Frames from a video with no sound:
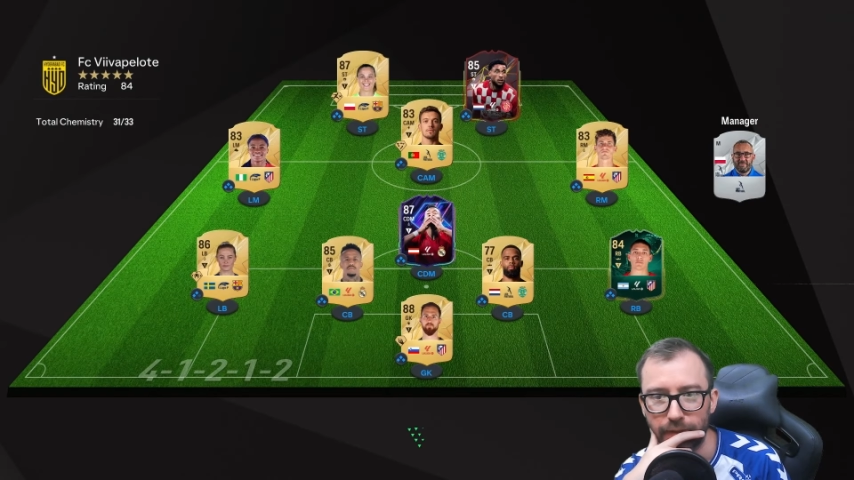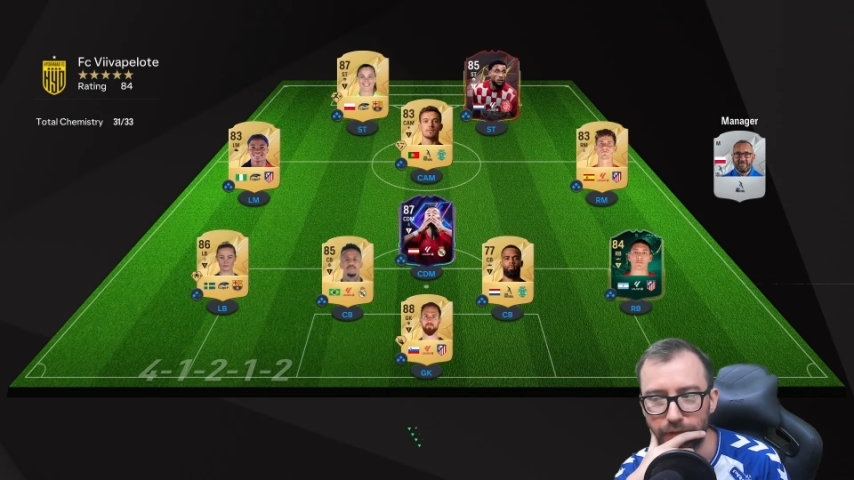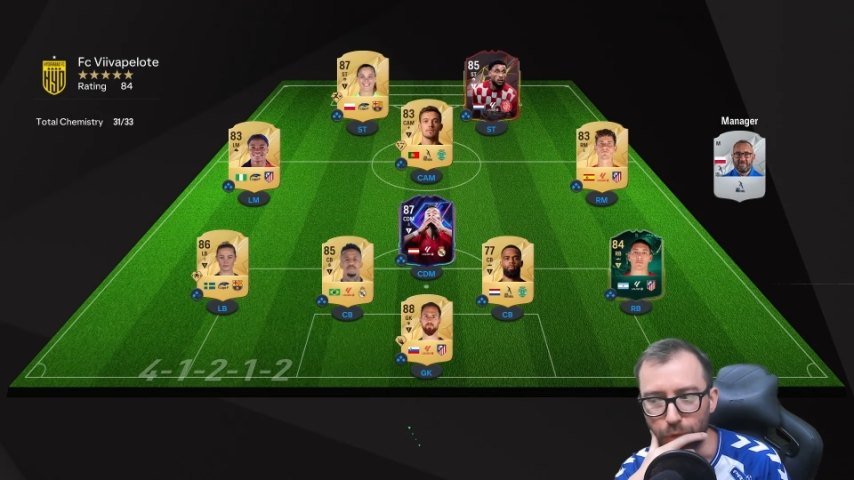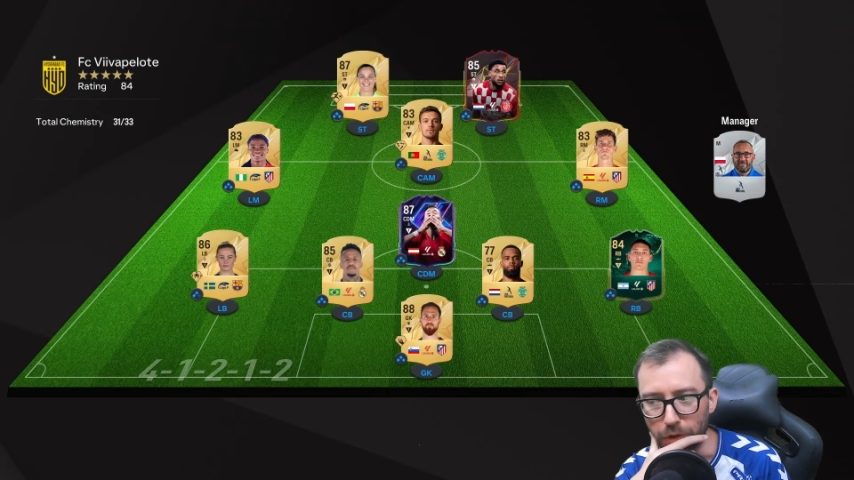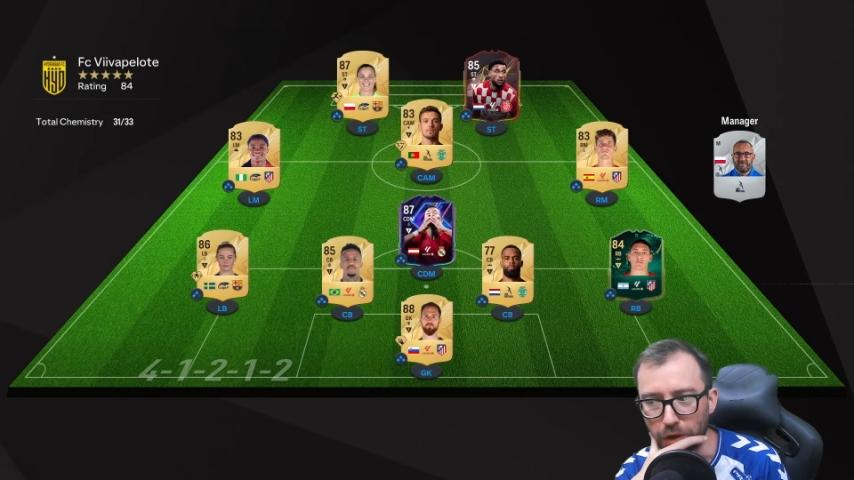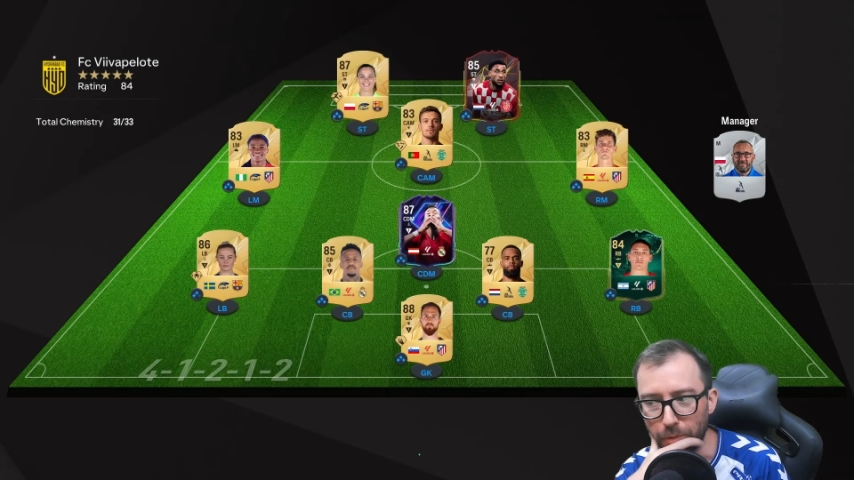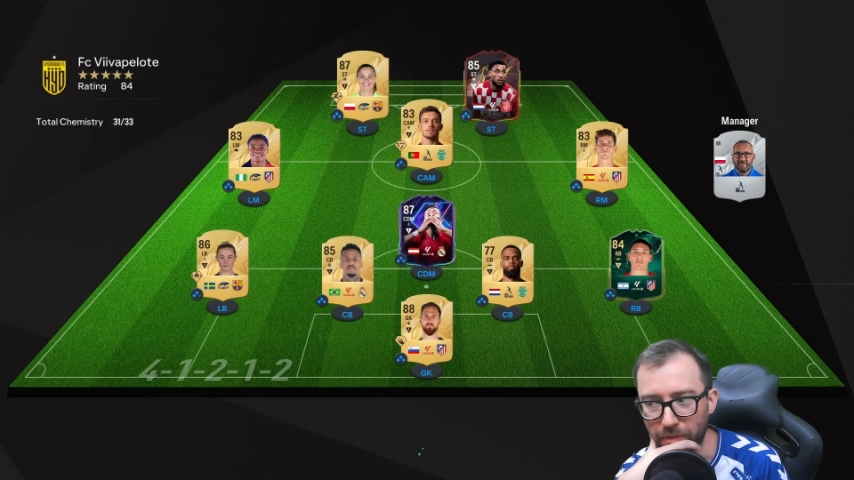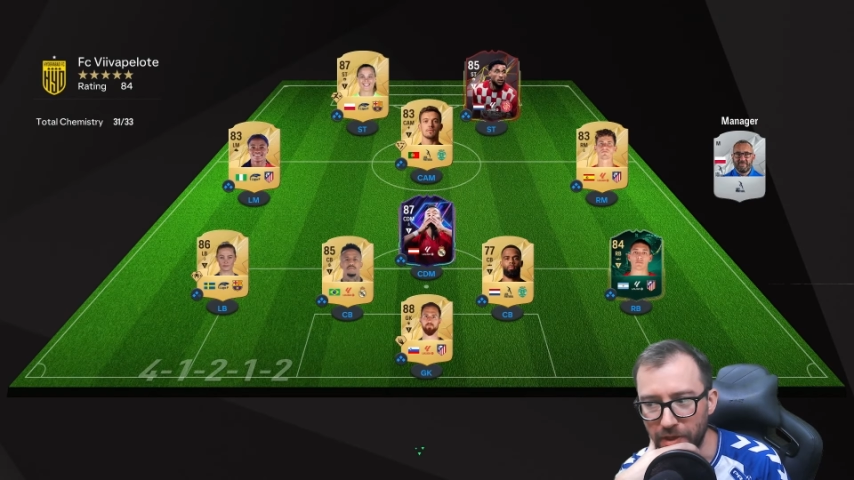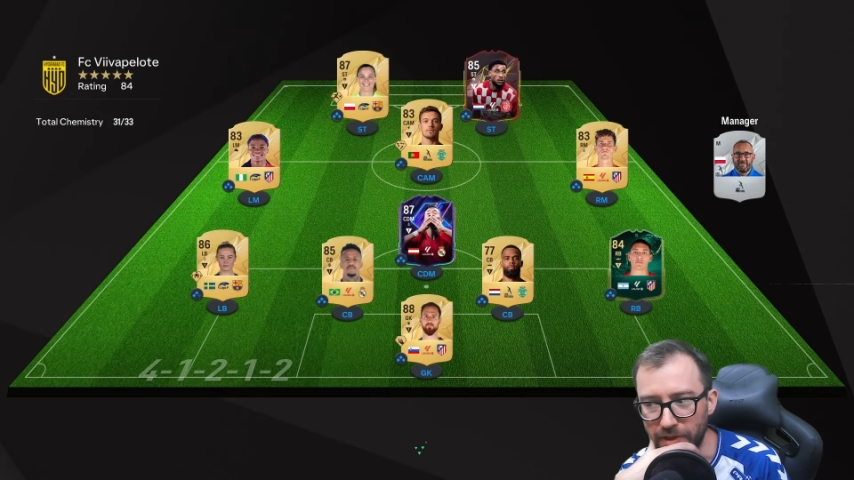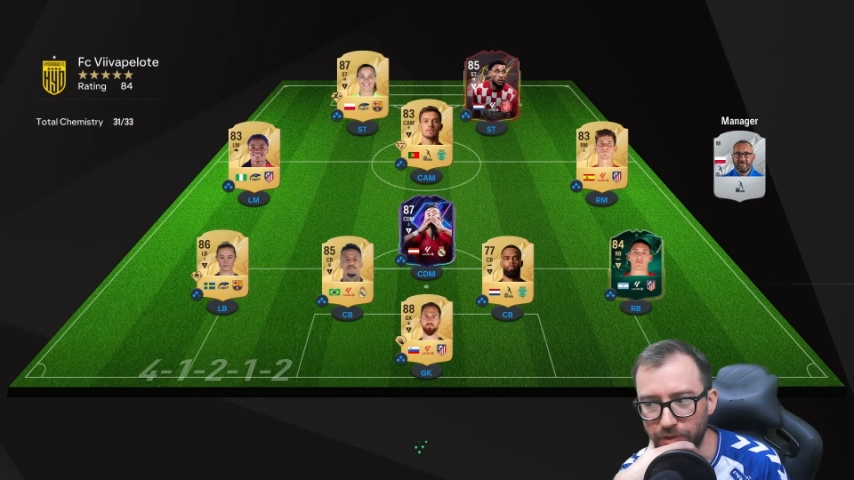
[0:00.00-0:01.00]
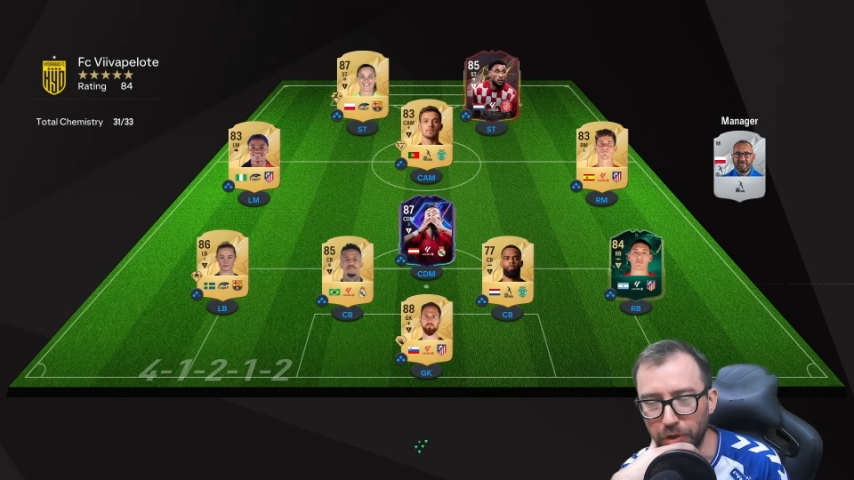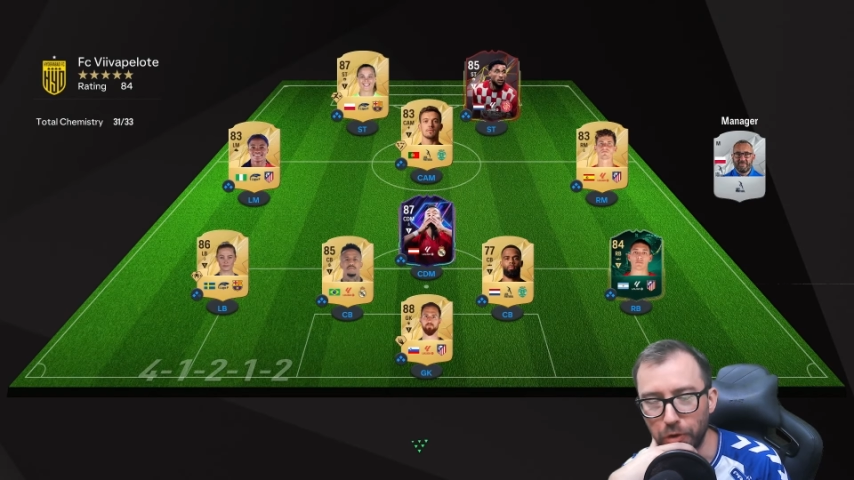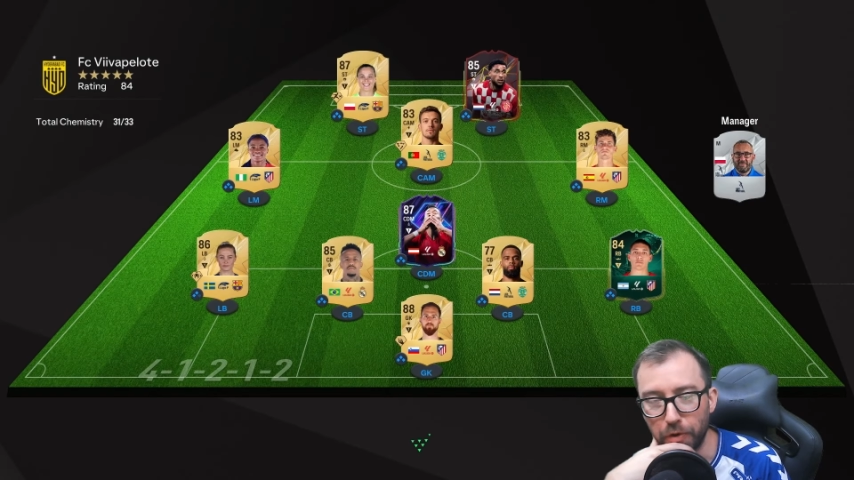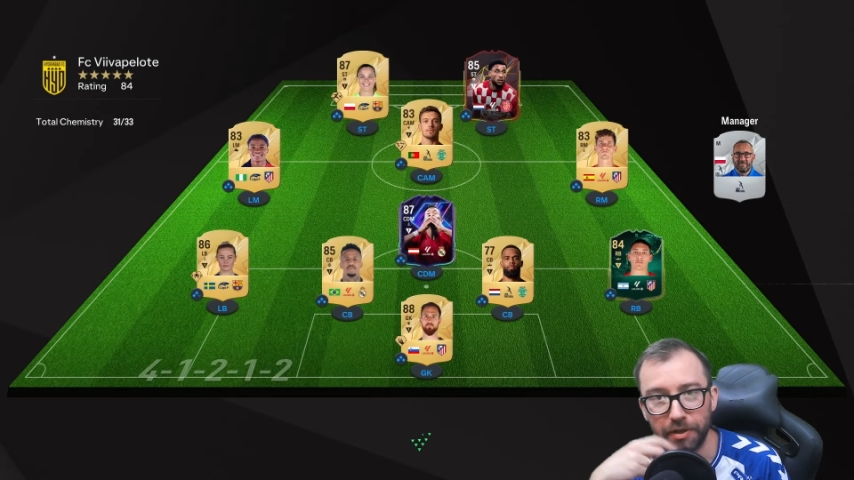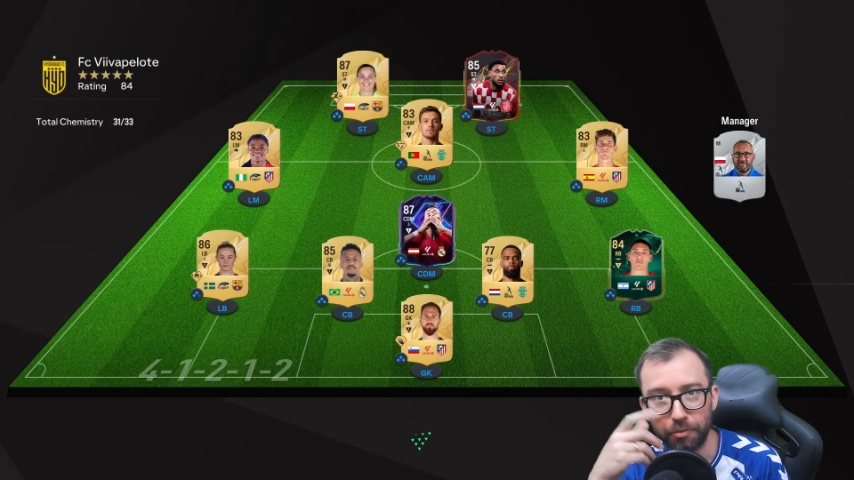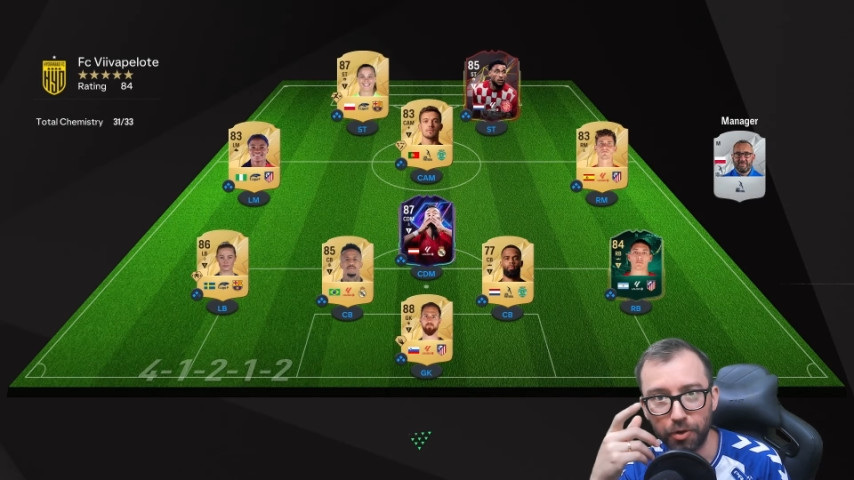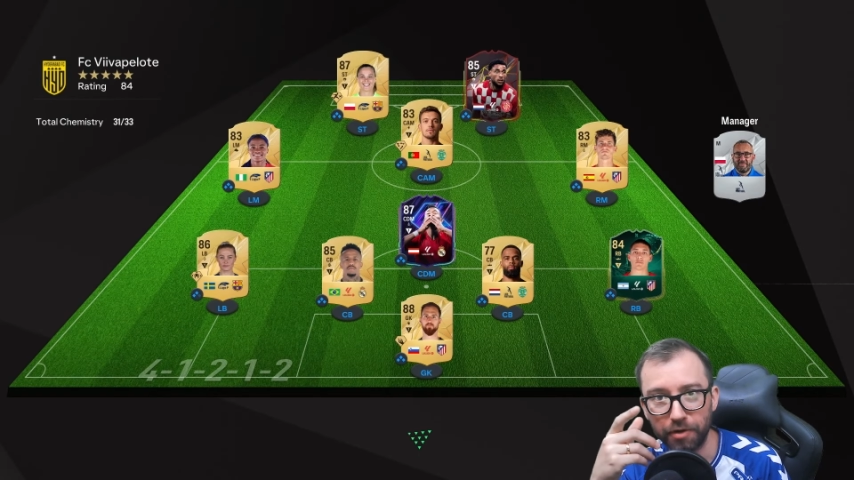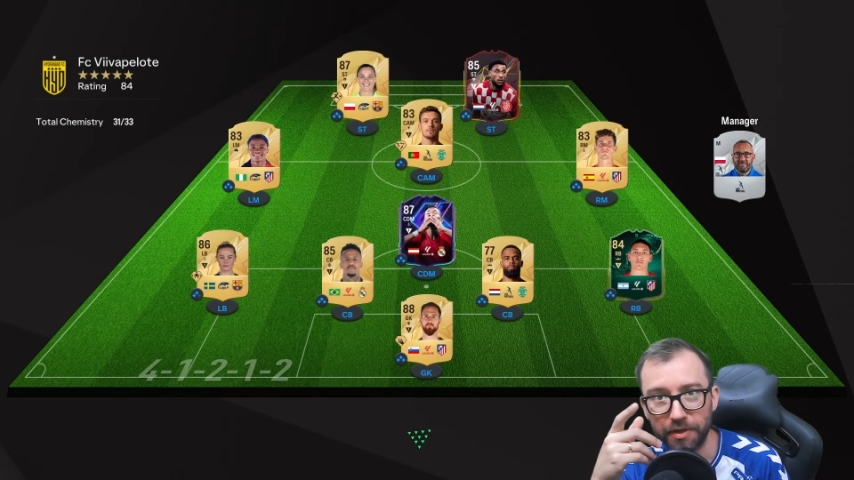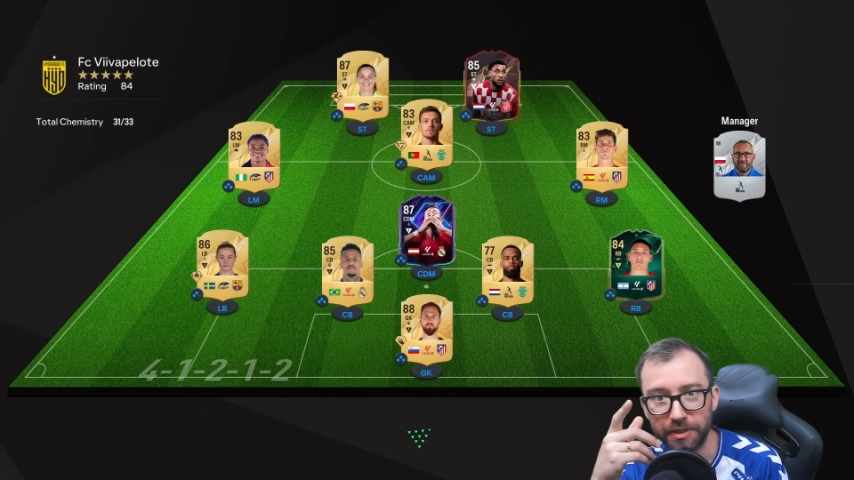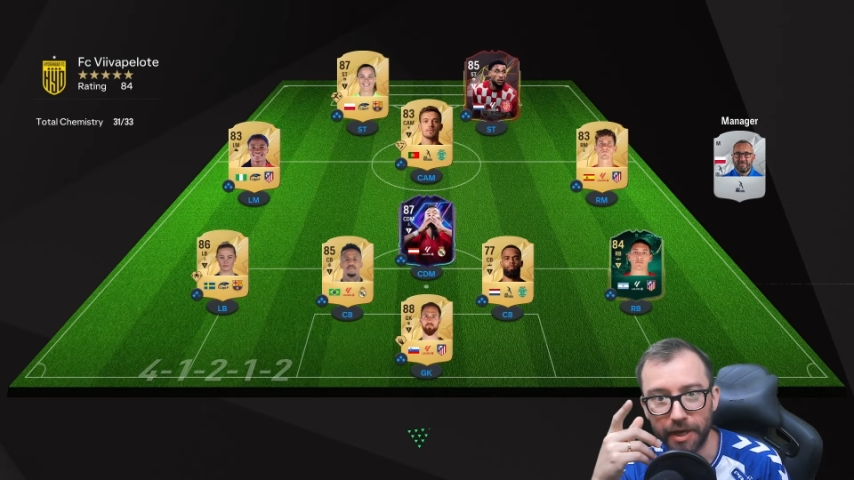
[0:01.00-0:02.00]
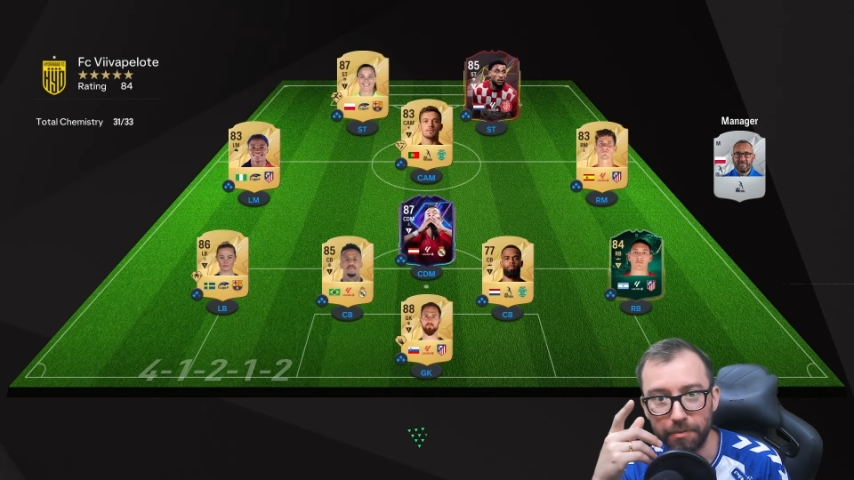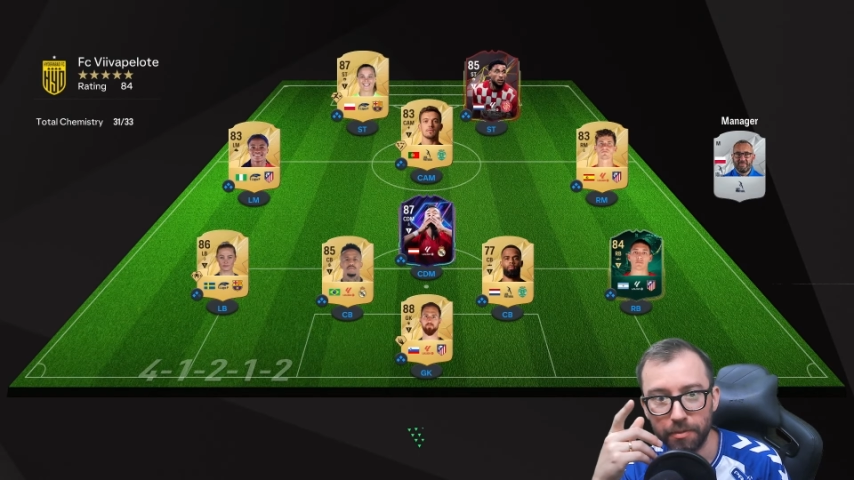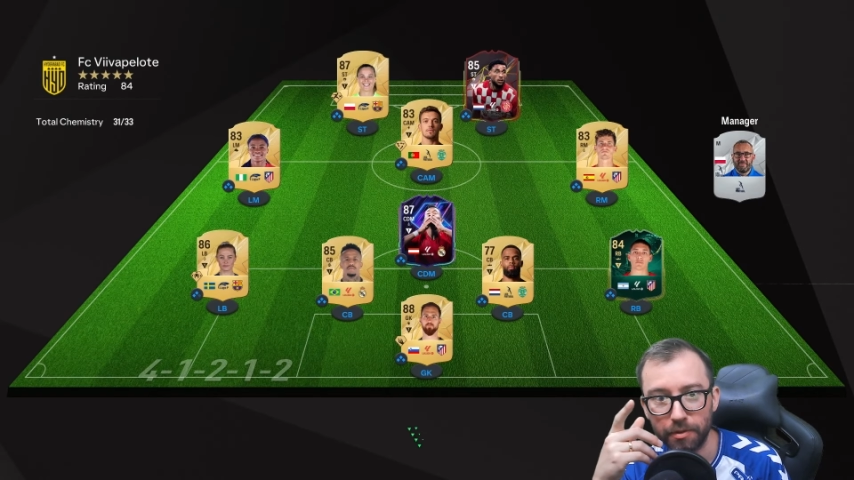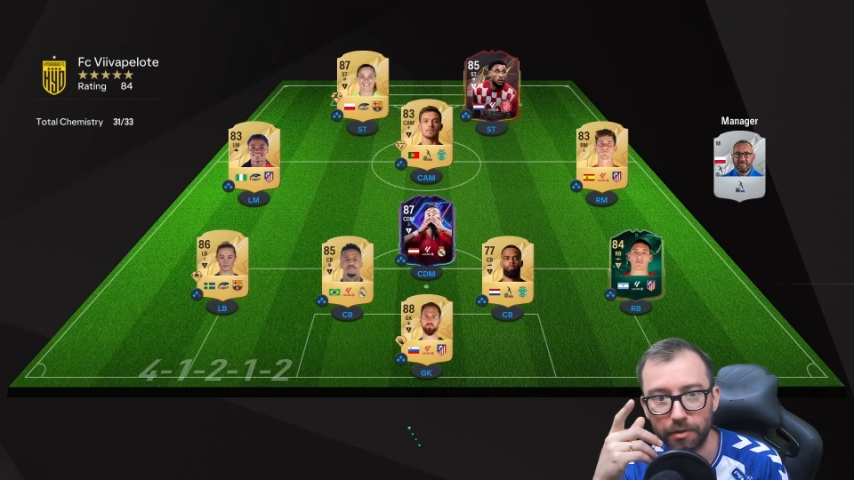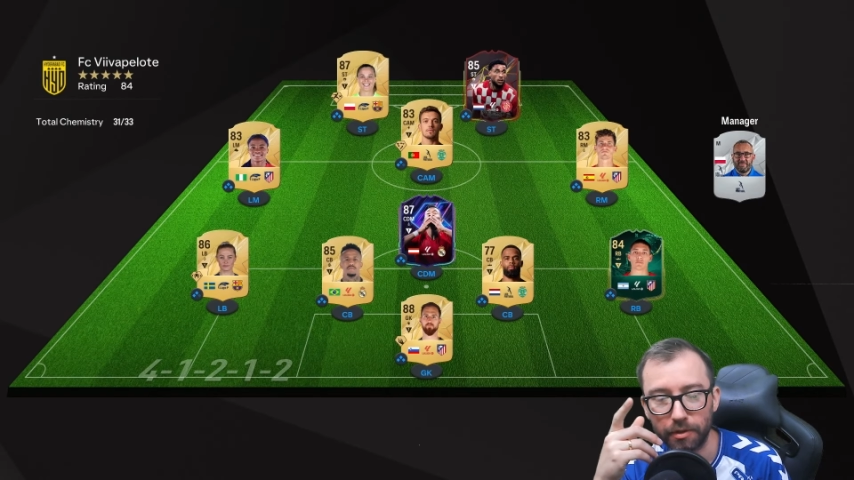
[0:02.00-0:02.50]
So a couple of things we learned in the previous game.